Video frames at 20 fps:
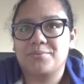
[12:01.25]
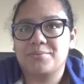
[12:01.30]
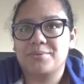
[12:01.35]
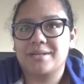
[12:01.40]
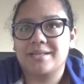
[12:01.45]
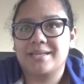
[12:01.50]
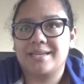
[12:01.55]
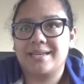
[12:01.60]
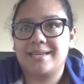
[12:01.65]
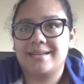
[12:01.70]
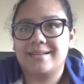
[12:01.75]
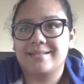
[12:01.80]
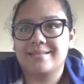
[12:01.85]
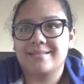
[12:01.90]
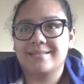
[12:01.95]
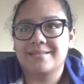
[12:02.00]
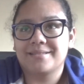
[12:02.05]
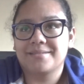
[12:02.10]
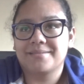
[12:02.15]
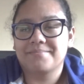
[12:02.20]
really,
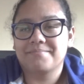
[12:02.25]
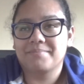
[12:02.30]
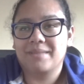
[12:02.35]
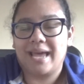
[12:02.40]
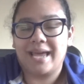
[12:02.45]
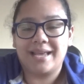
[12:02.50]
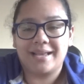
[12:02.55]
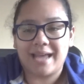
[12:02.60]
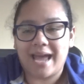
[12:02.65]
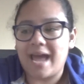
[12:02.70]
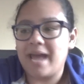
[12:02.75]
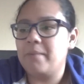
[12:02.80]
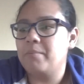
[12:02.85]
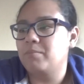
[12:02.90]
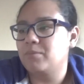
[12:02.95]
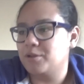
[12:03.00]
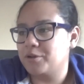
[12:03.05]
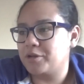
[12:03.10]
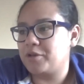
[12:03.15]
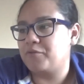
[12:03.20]
like,
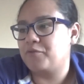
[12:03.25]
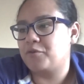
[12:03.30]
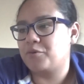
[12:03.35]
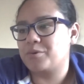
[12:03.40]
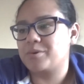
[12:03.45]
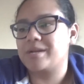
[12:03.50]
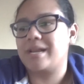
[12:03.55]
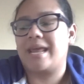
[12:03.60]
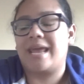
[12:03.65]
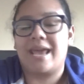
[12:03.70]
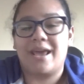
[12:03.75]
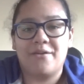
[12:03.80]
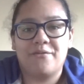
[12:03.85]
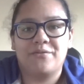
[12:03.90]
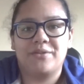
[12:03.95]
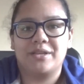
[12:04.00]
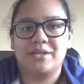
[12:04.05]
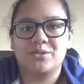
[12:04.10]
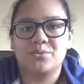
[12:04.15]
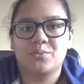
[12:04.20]
I'm looking forward
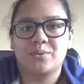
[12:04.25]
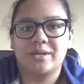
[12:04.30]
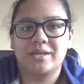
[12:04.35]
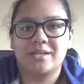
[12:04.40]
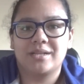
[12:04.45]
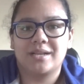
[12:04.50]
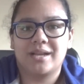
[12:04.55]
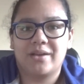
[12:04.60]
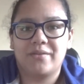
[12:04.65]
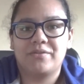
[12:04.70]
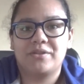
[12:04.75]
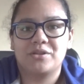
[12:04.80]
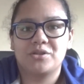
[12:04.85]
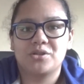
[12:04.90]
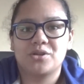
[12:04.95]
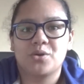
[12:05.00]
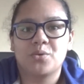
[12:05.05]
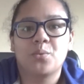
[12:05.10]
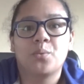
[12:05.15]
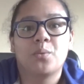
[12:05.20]
if this
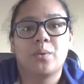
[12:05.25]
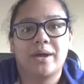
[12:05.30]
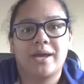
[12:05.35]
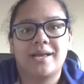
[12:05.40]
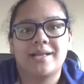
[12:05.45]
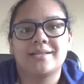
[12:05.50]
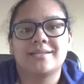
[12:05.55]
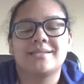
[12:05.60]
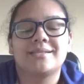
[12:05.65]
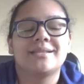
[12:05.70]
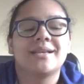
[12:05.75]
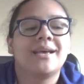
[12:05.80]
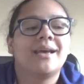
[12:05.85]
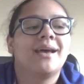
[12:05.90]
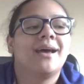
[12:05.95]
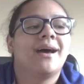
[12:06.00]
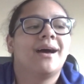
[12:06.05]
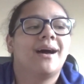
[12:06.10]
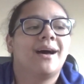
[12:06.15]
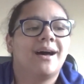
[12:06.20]
show wins.
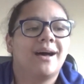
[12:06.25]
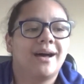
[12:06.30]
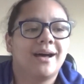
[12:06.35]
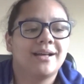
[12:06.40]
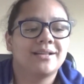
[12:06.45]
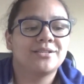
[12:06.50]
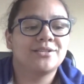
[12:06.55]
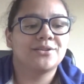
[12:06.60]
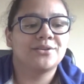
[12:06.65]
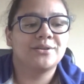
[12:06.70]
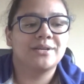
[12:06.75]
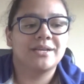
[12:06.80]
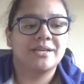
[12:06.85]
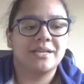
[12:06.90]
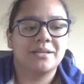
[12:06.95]
So